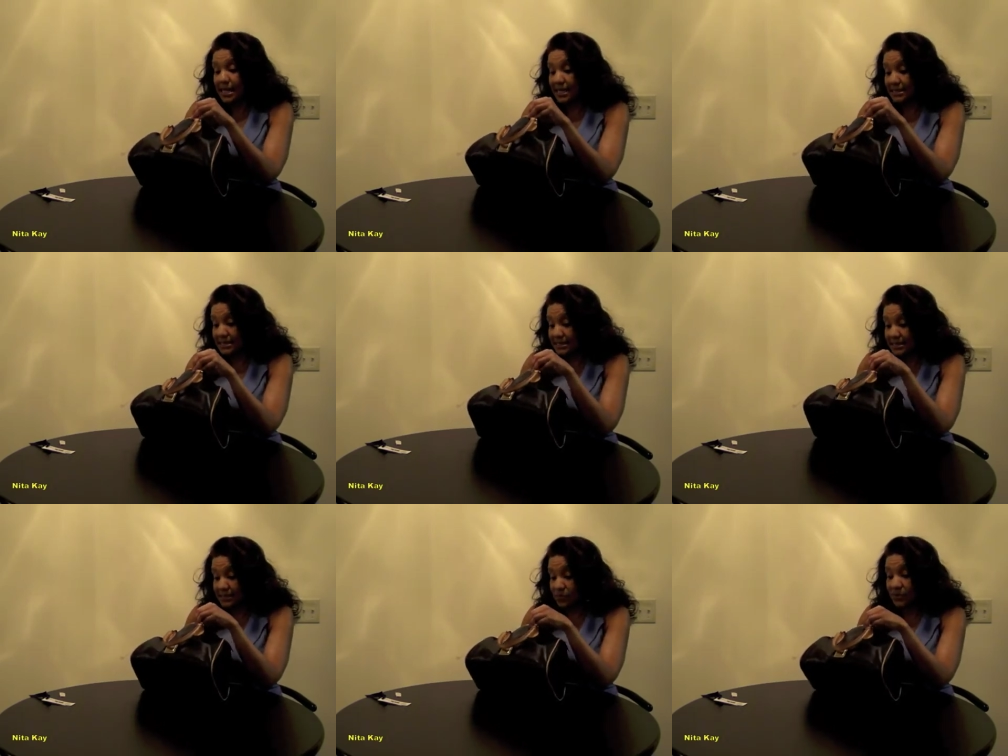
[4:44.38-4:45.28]

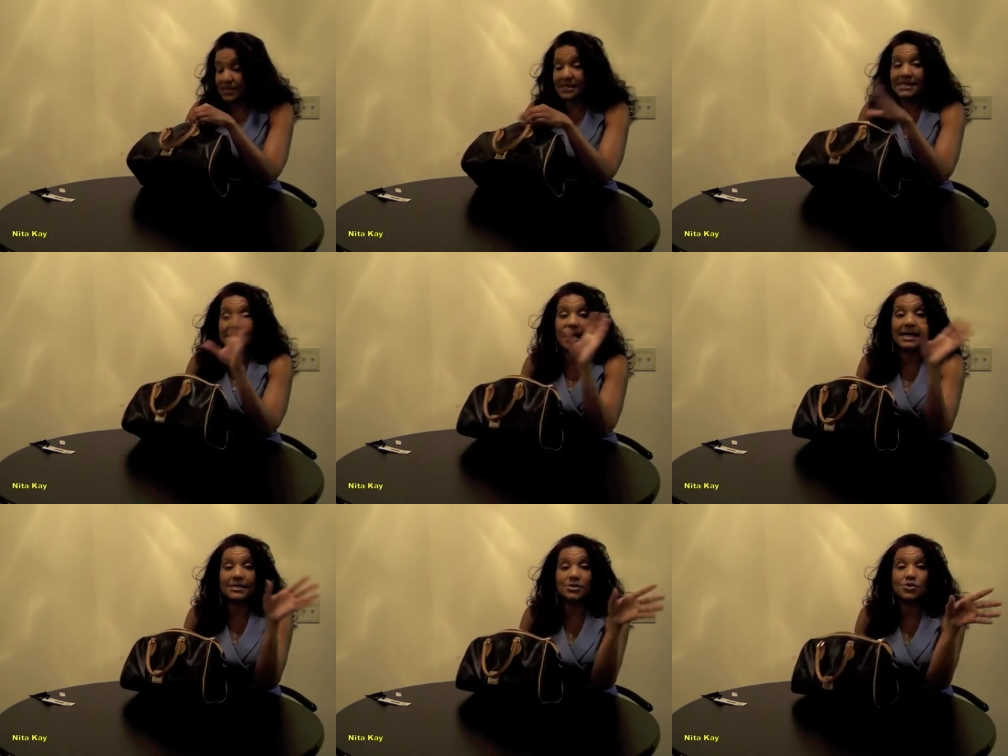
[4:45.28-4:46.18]

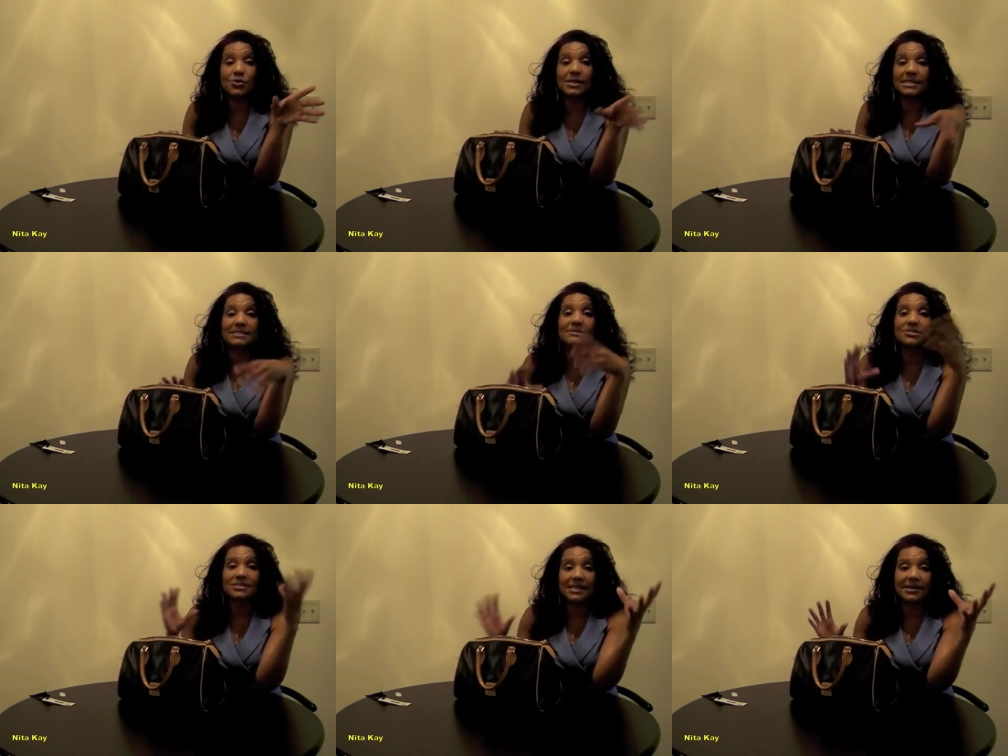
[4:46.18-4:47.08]
I enjoy it as
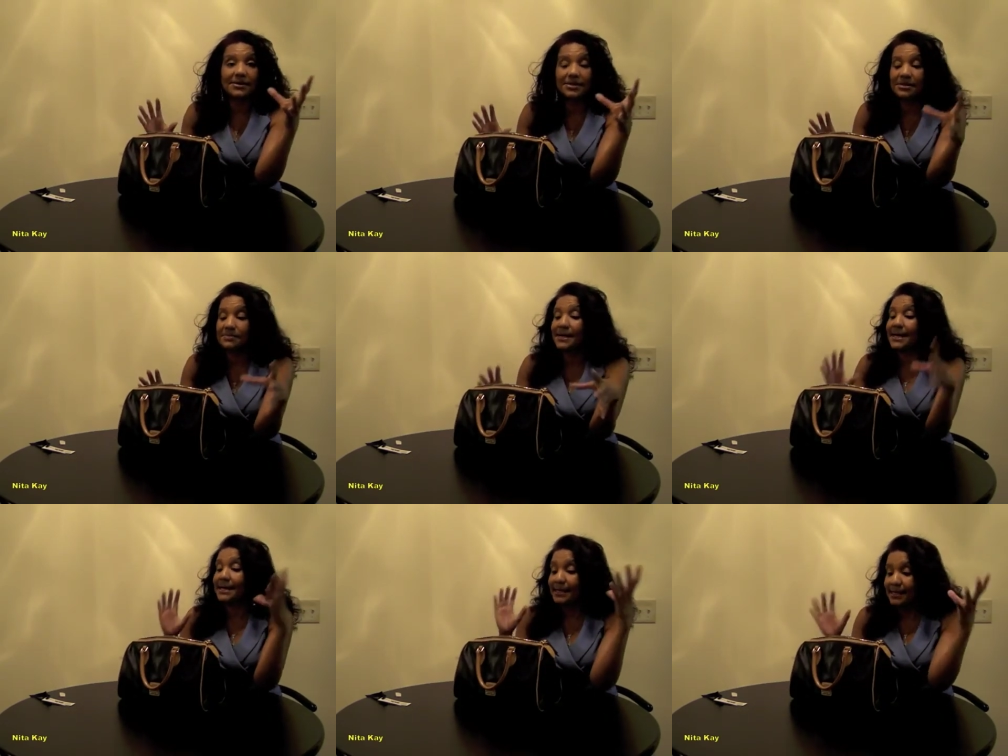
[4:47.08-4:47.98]
much as carrying a good
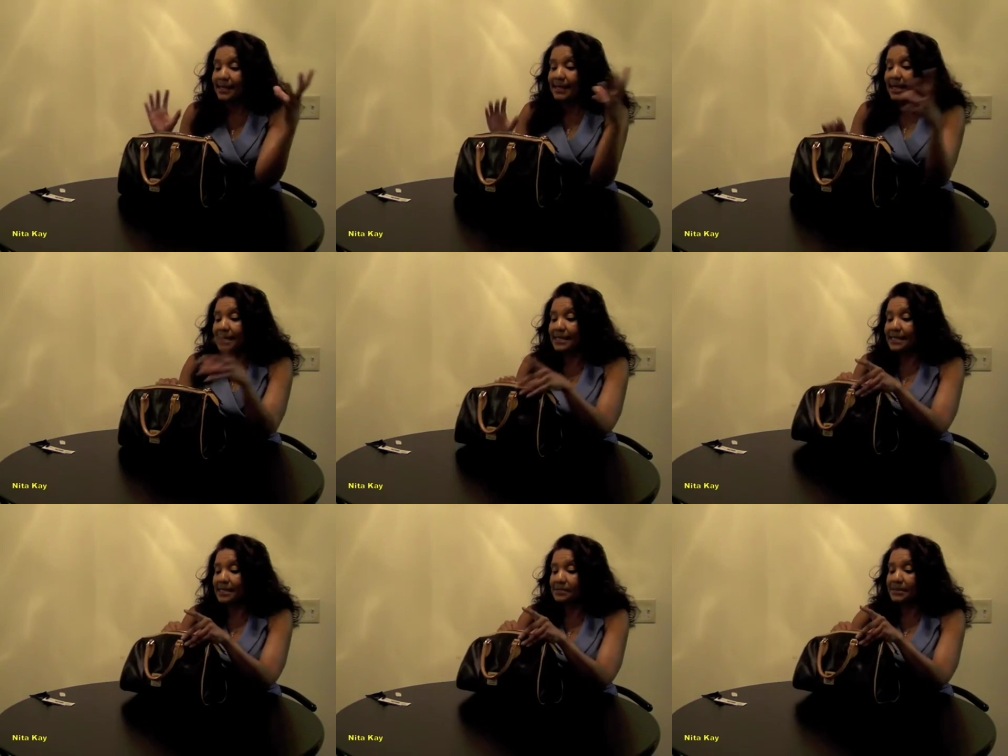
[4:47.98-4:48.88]
bag. I
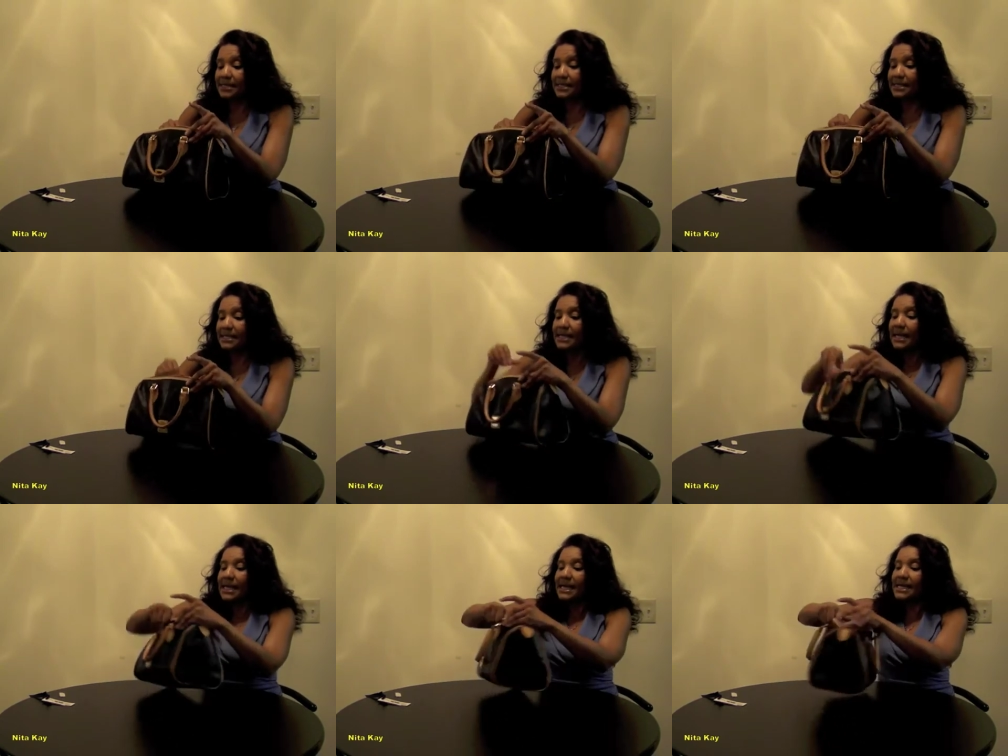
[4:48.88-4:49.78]
like keeping it clean.
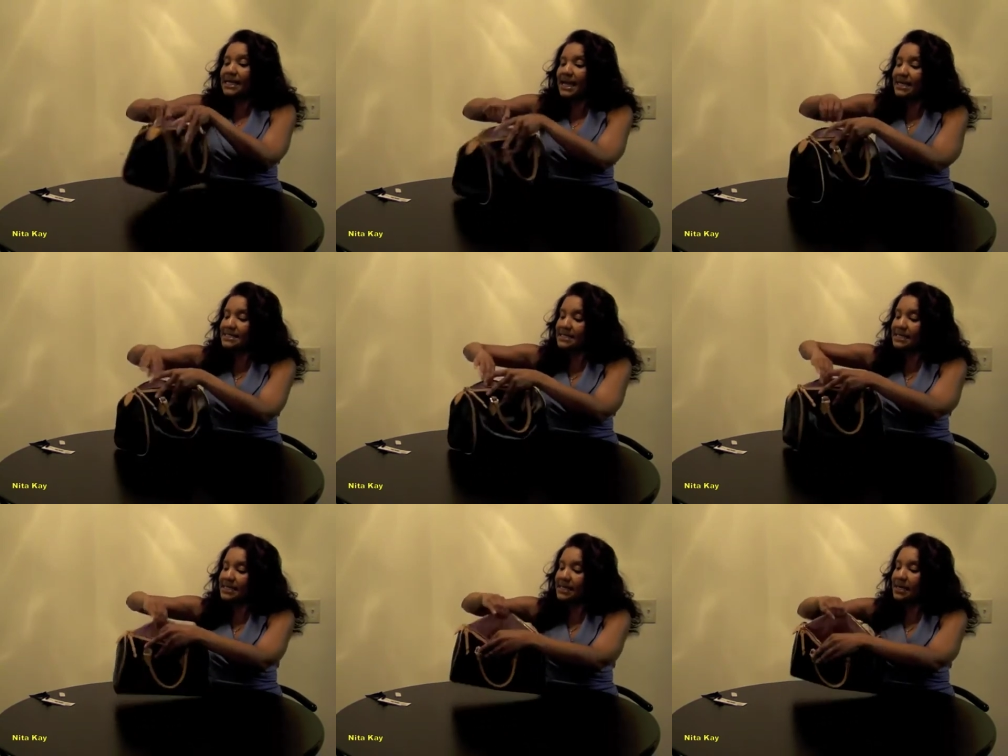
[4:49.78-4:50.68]
It has
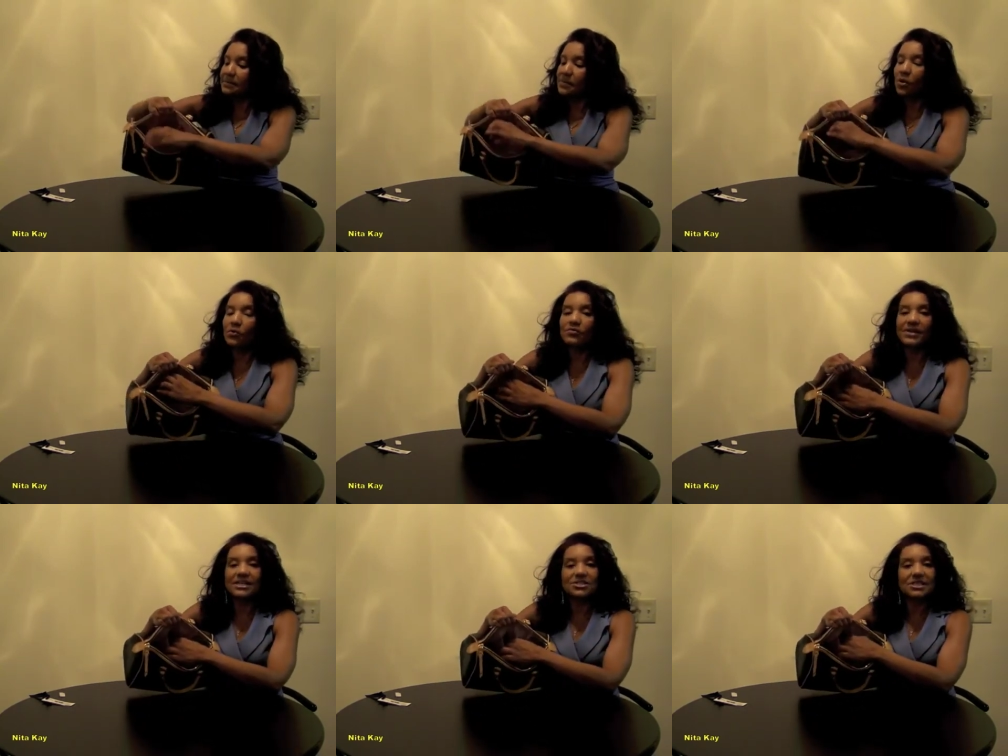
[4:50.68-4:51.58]
the
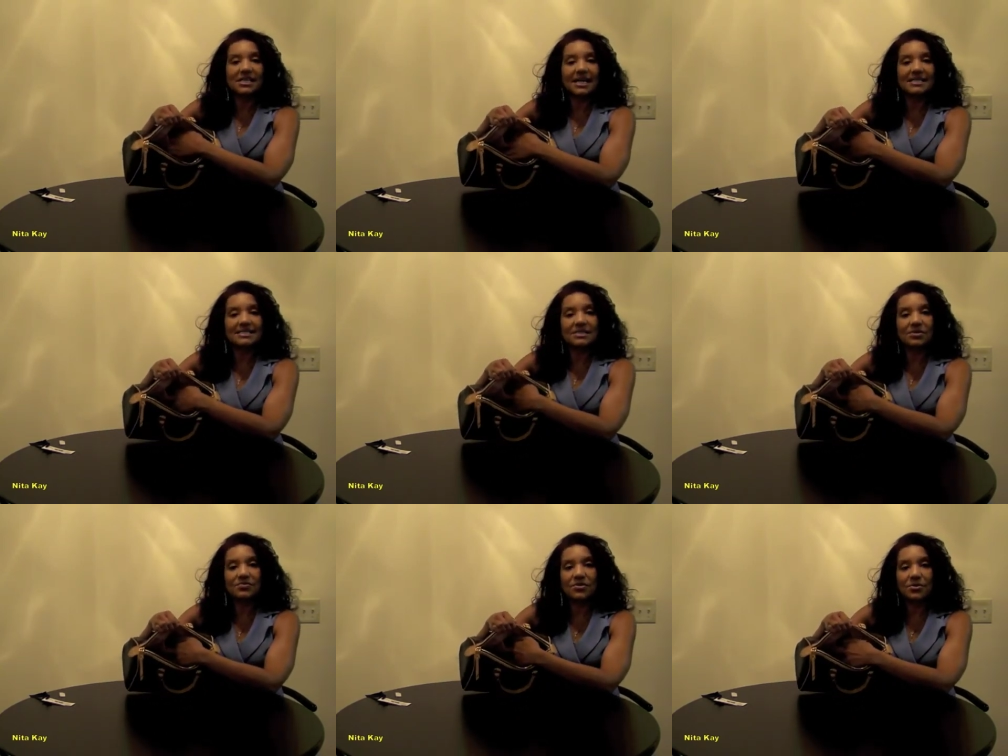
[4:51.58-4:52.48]
old-fashioned kind of
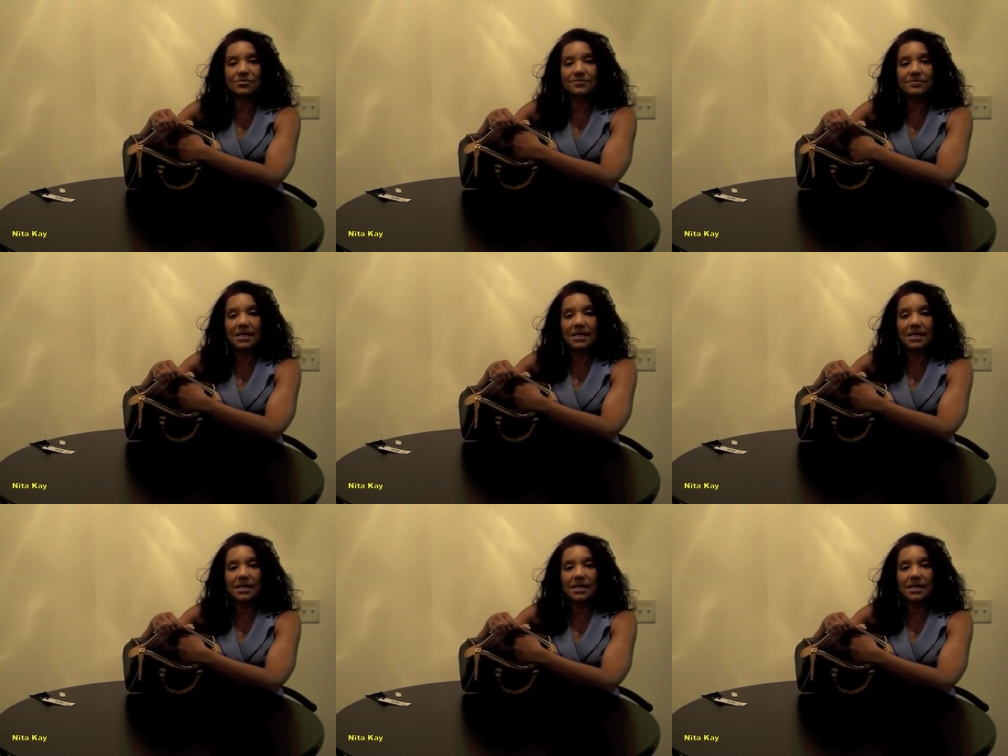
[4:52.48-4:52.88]
cell phone